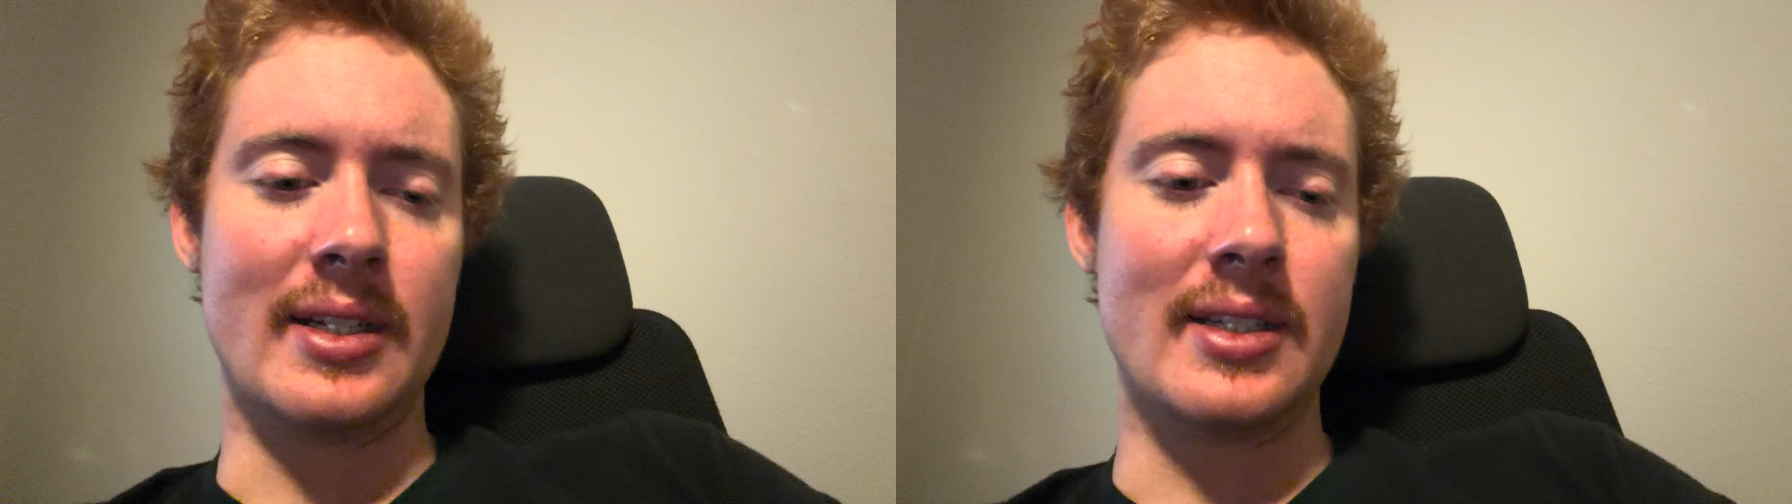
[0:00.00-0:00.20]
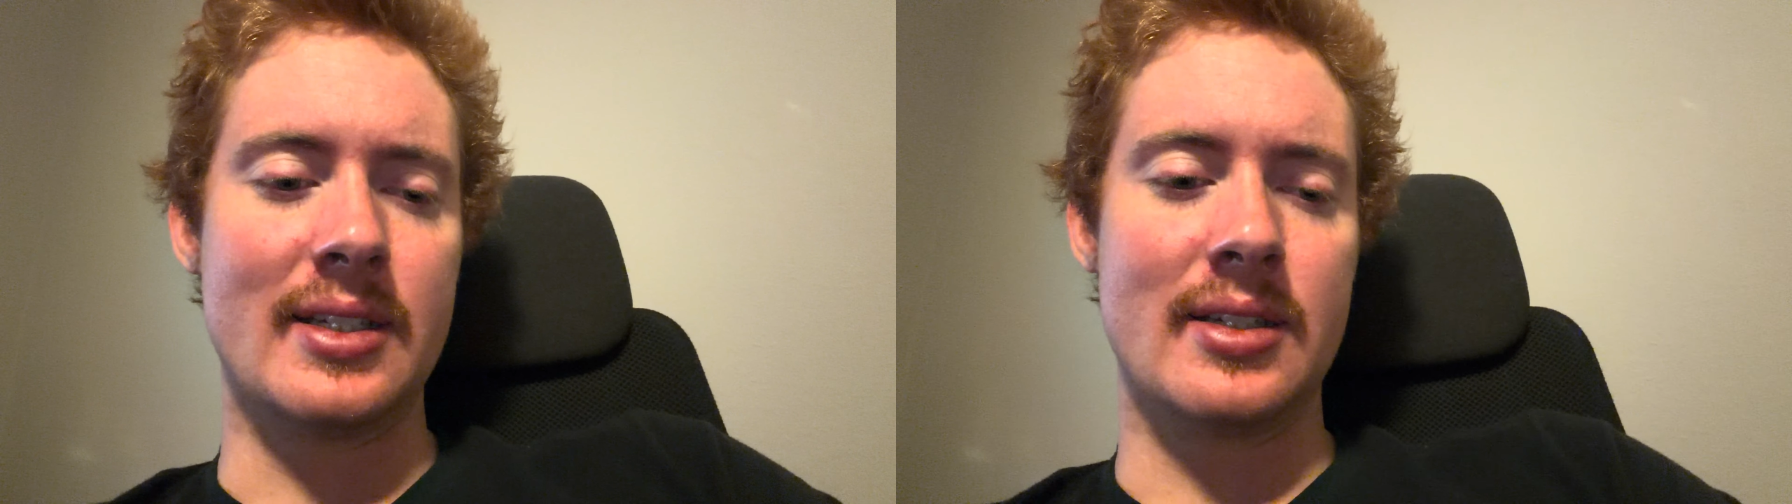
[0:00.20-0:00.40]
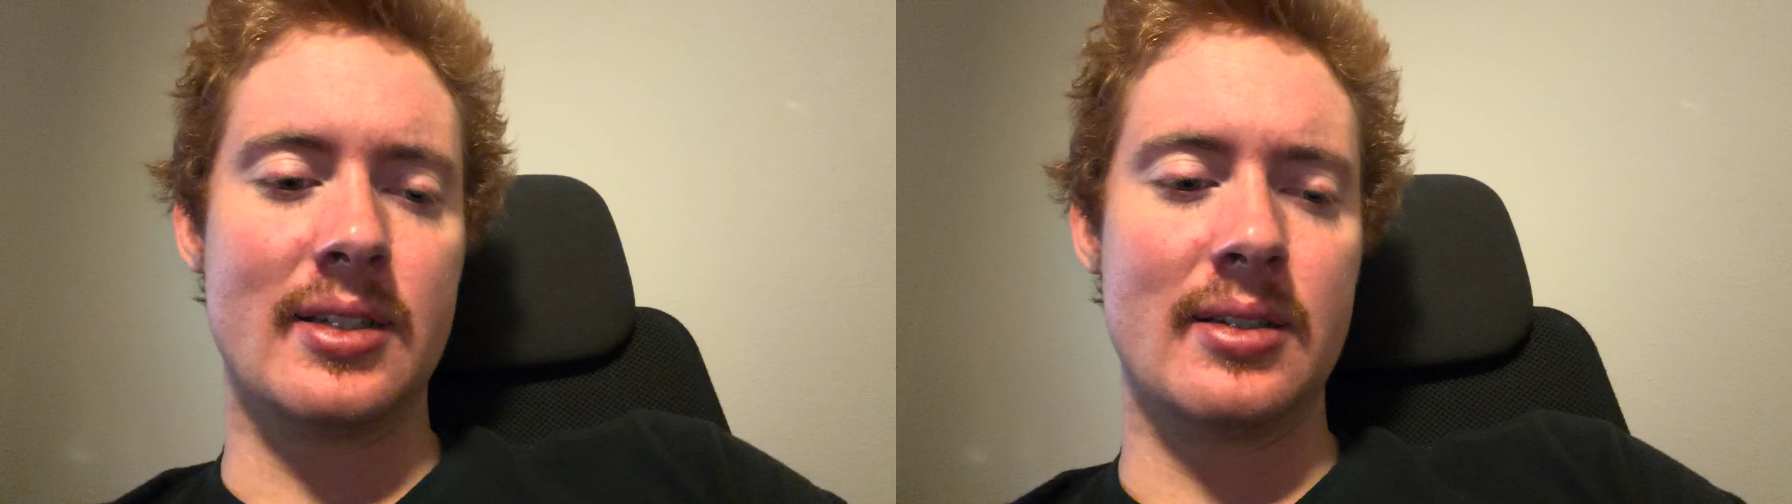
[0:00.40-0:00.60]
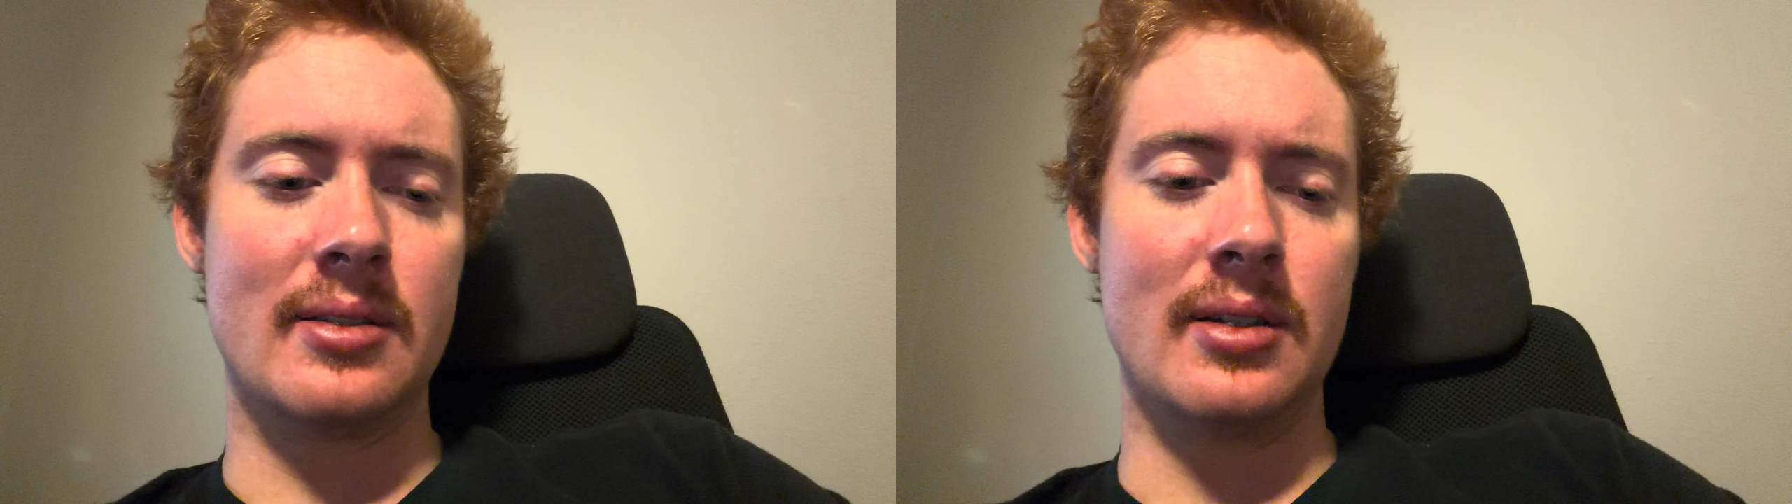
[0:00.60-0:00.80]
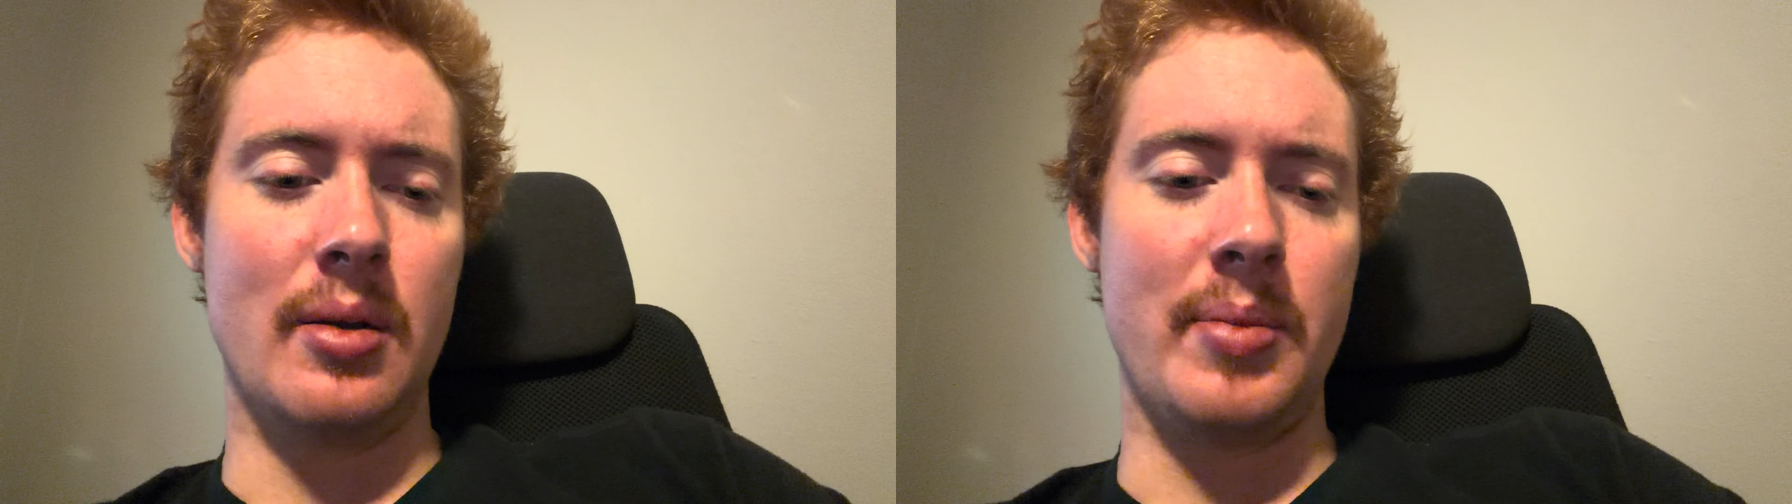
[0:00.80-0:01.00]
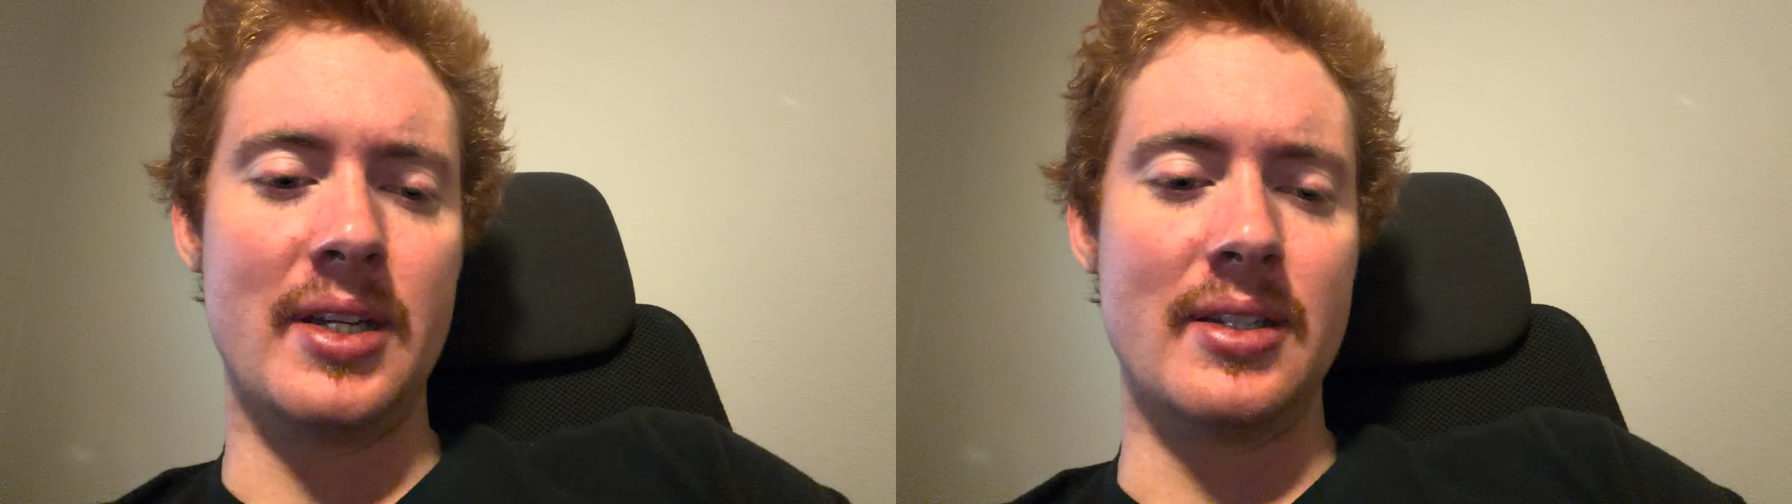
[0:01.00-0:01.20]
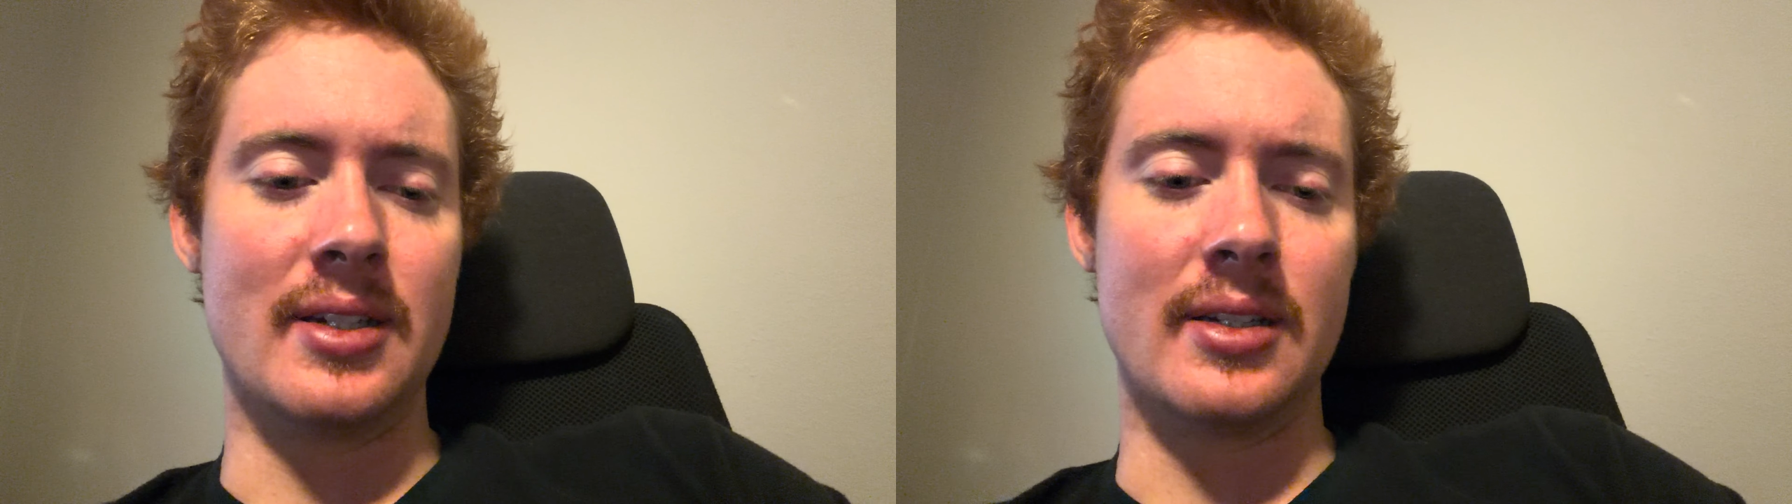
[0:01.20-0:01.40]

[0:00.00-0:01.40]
PSA